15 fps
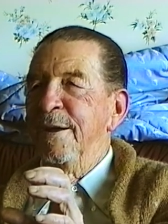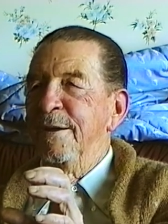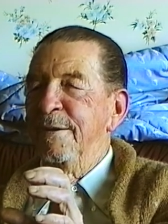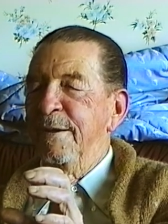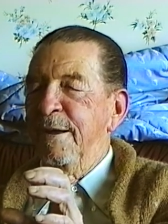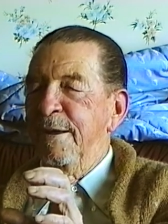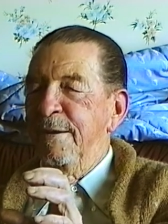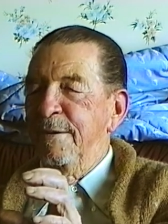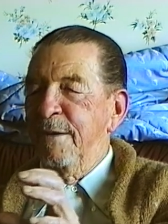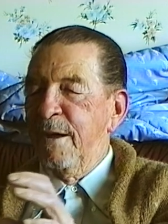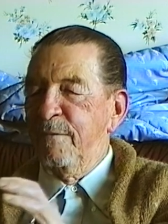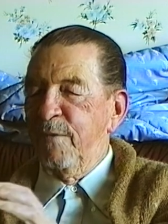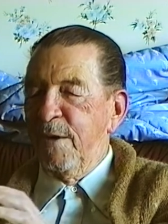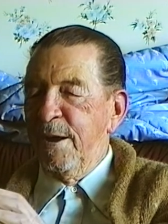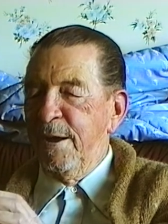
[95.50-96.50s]
and, and
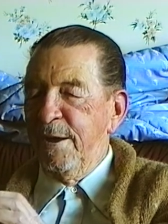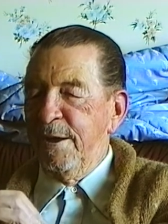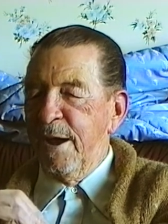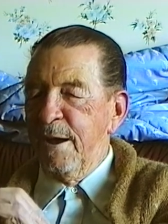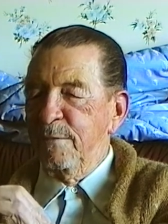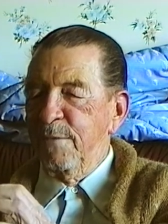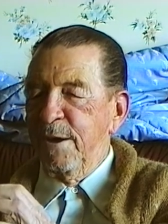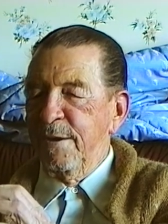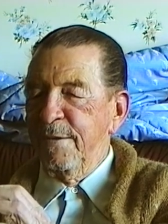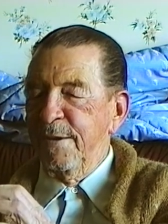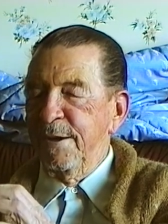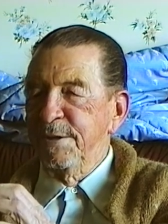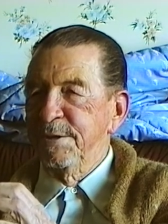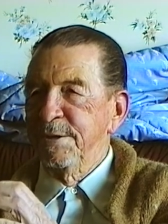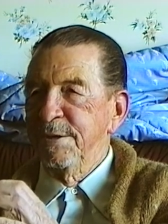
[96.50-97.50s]
uh, I finally got one
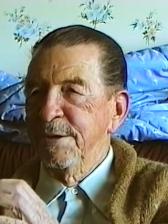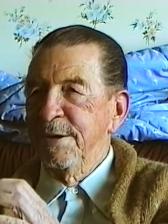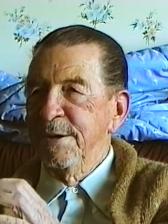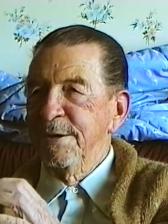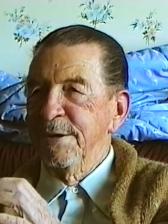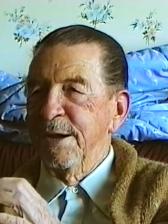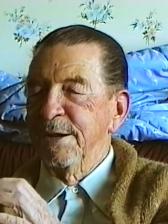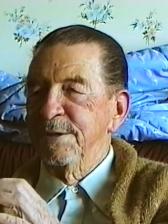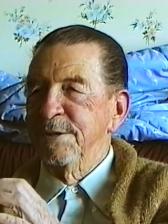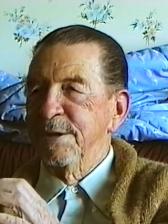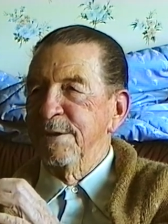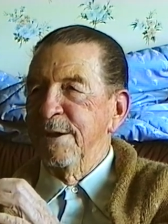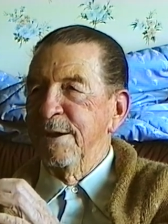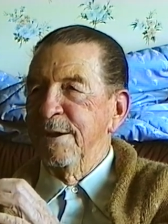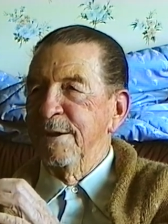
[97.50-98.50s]
of these
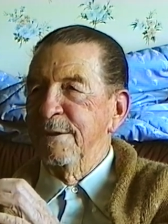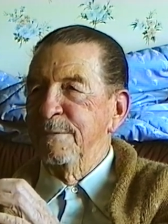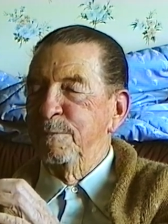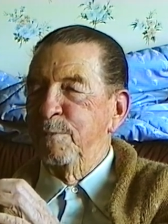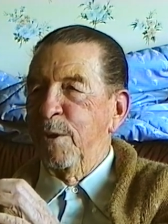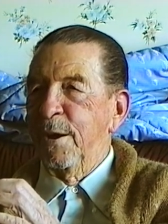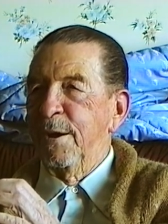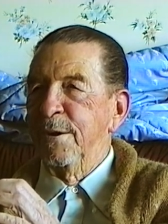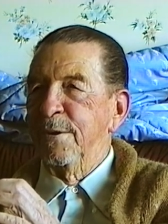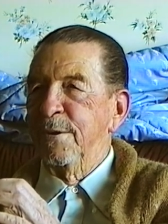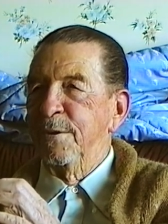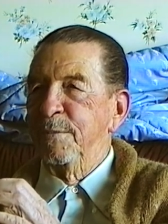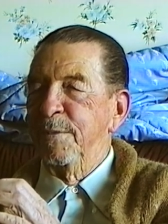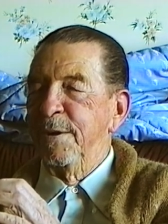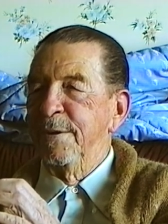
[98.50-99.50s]
things and, and brought it
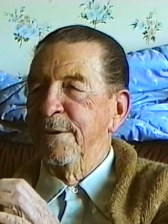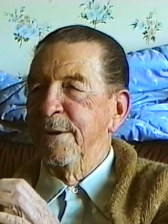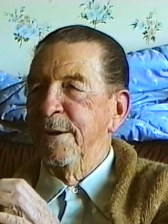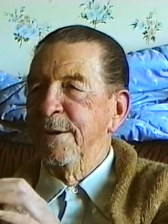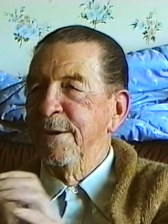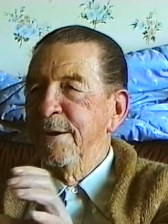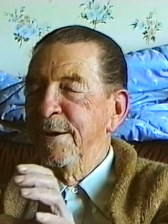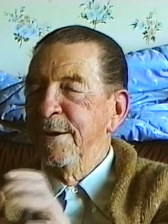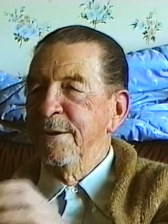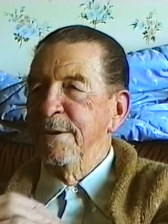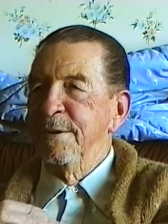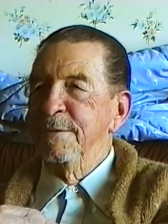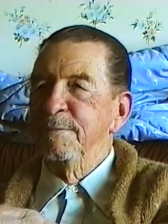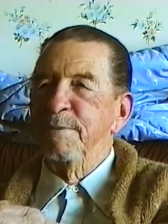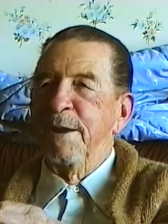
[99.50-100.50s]
home and, uh,
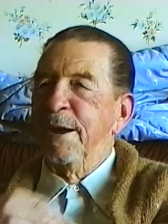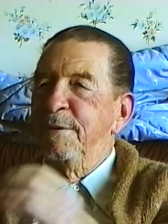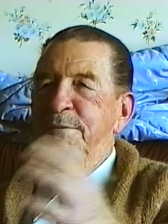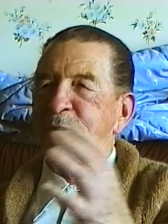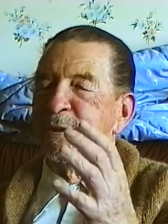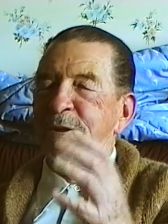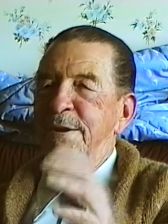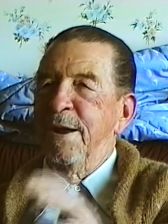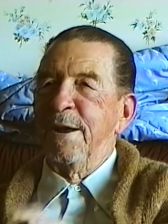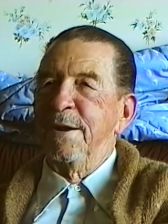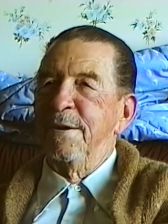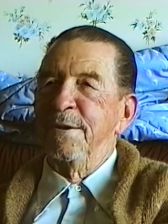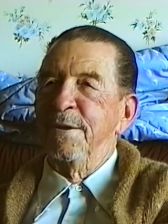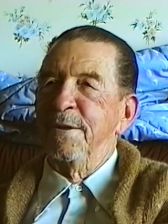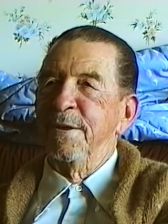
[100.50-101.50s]
and played with it.
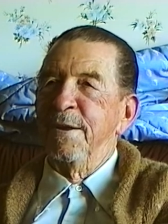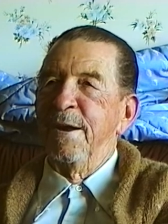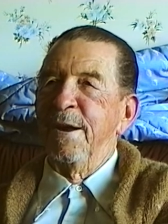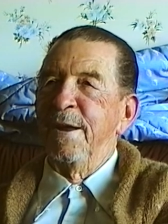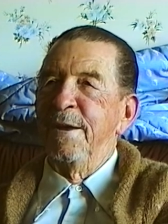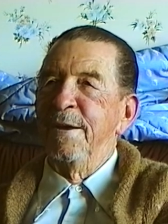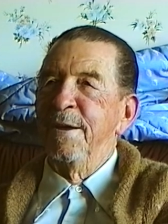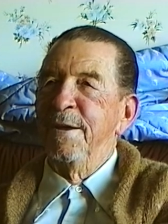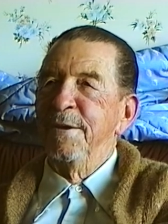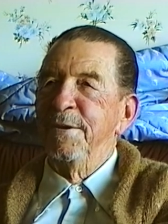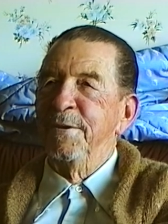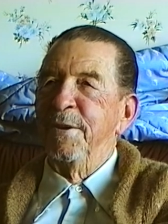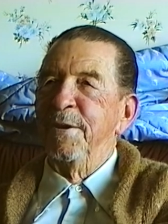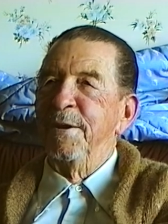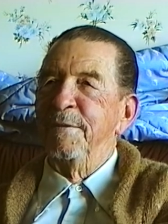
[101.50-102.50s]
I don't know that any
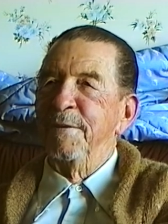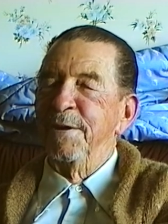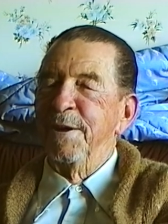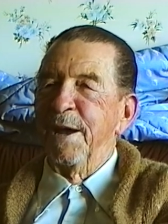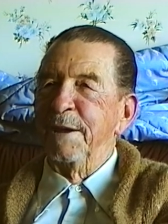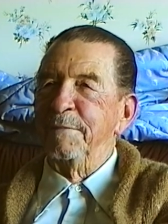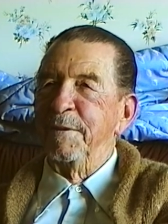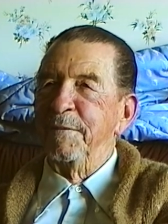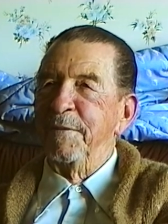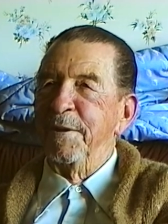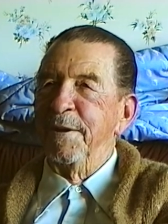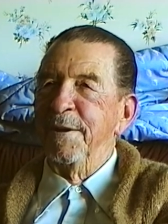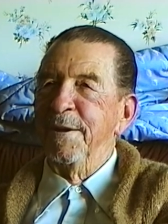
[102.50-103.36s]
good ever came of